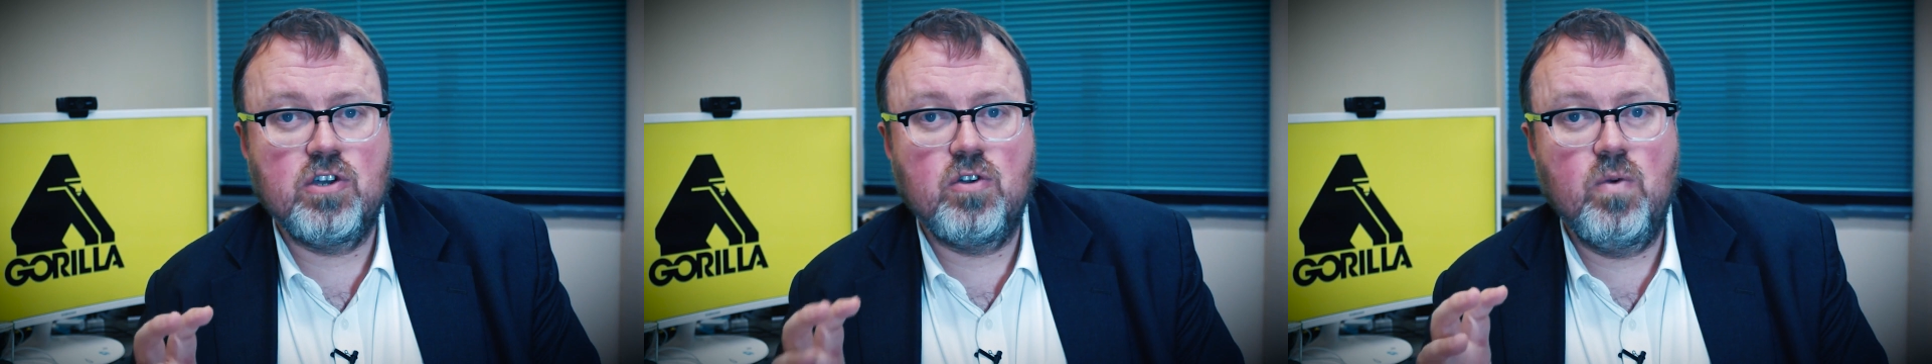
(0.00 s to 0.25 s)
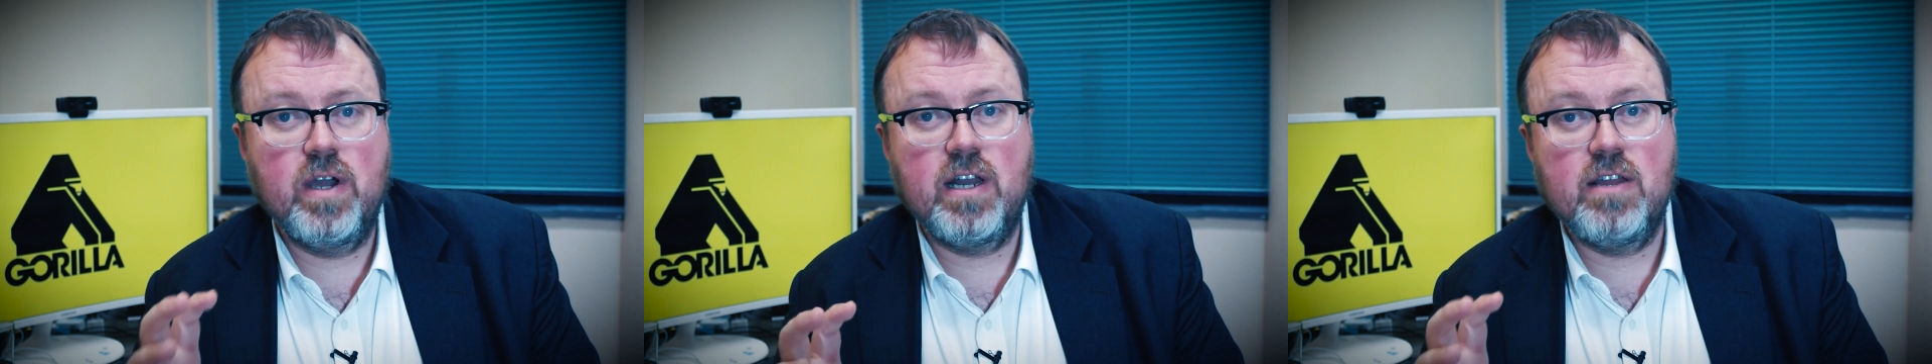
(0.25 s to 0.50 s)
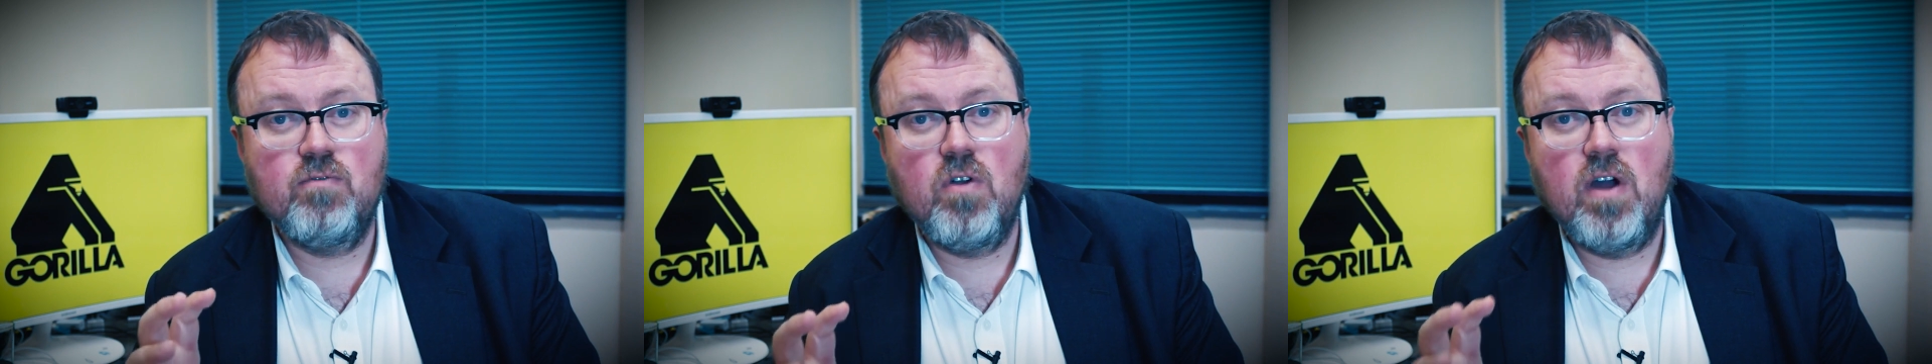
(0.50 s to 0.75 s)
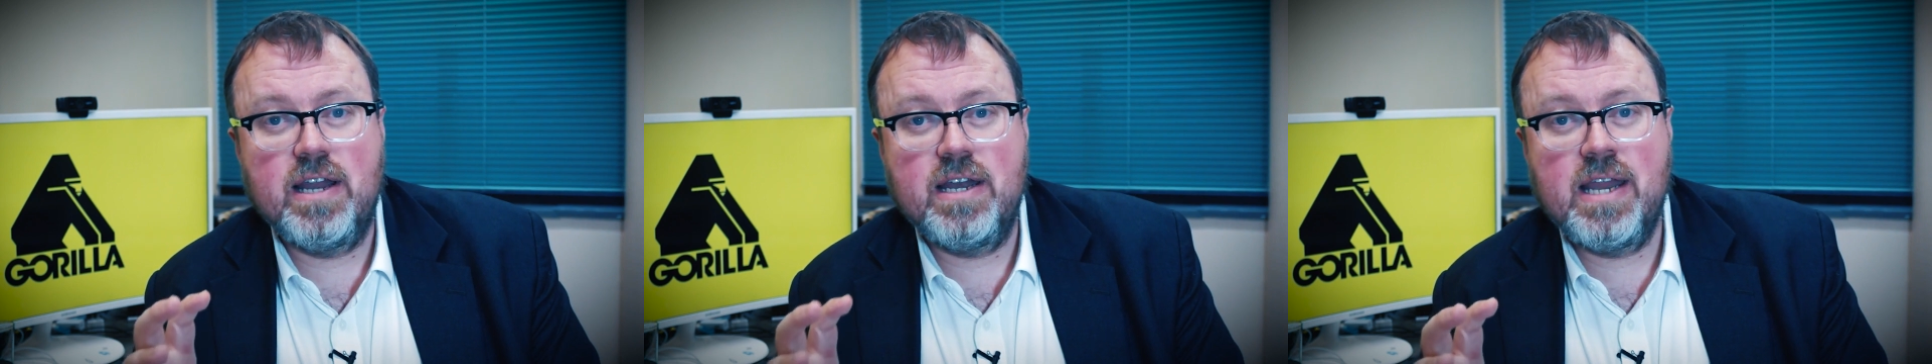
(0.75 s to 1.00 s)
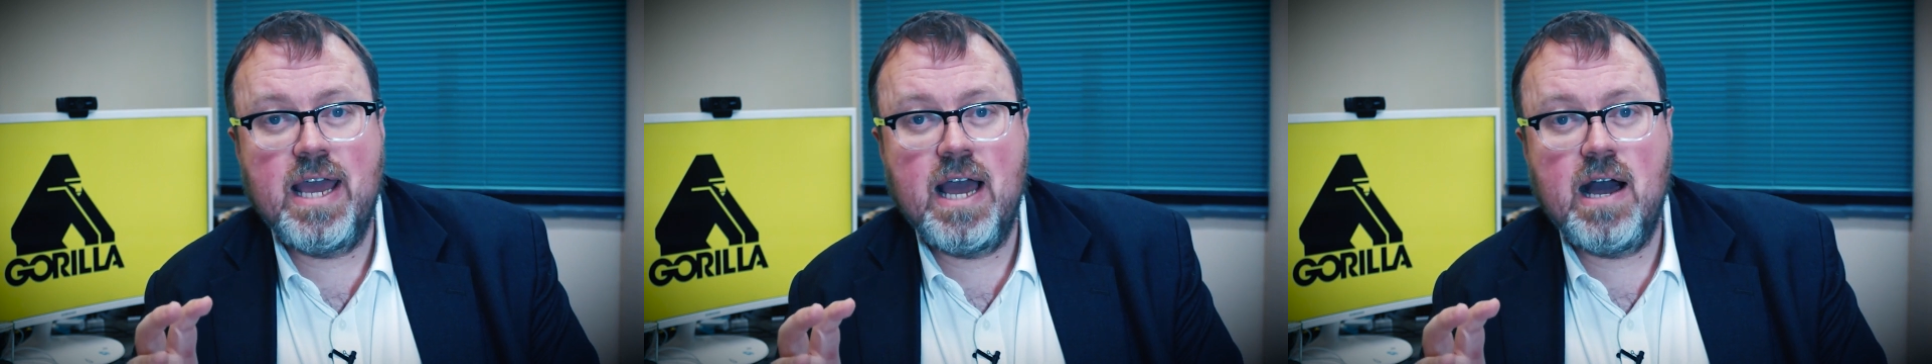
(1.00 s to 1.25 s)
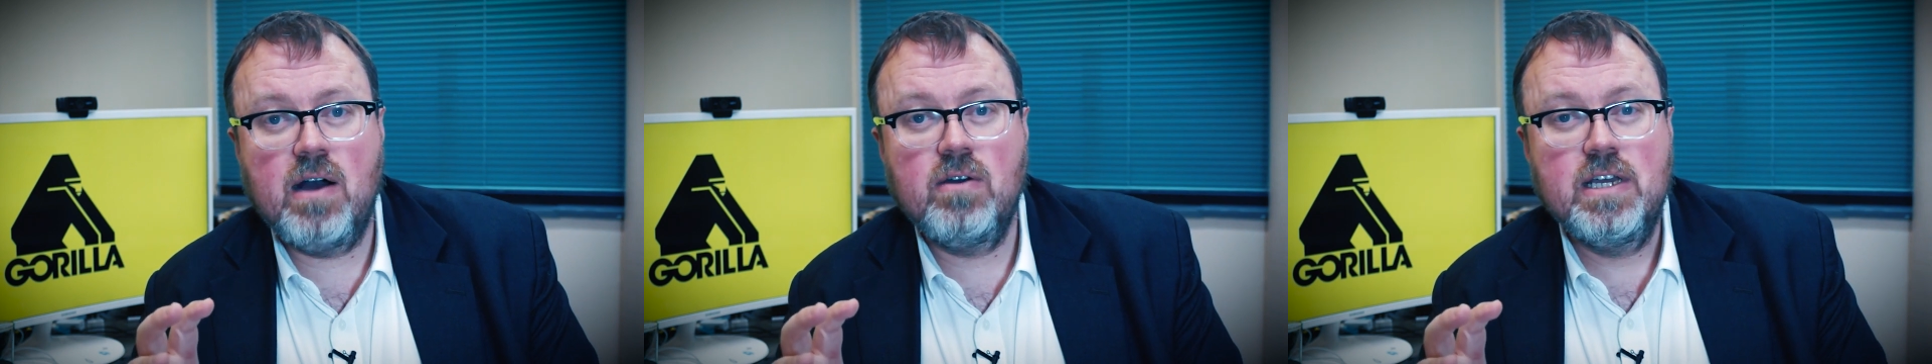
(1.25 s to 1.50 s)
so quickly right
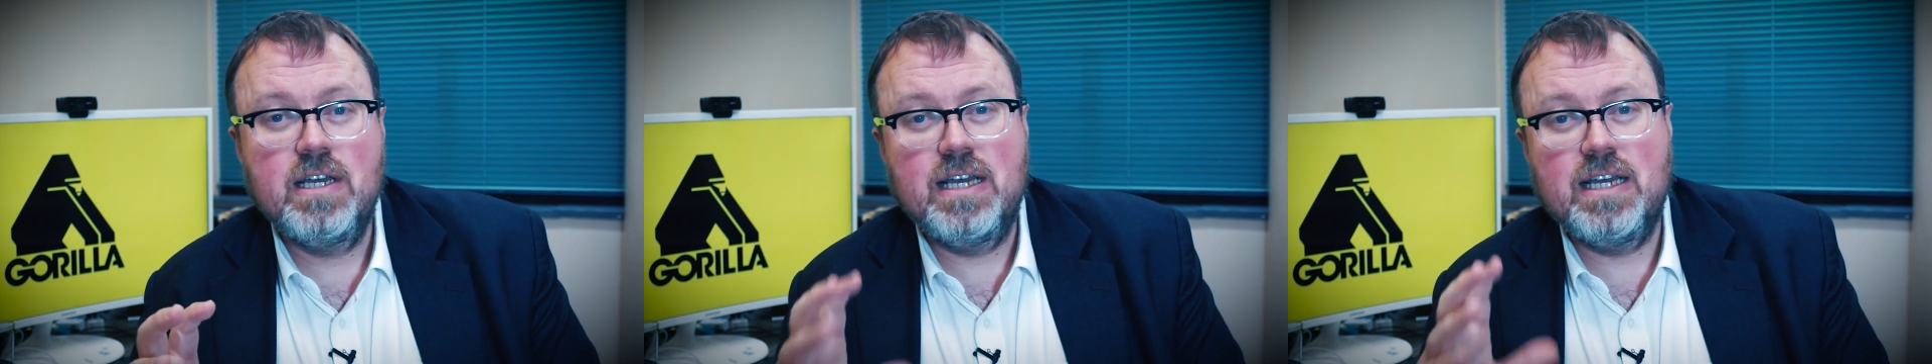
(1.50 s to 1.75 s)
now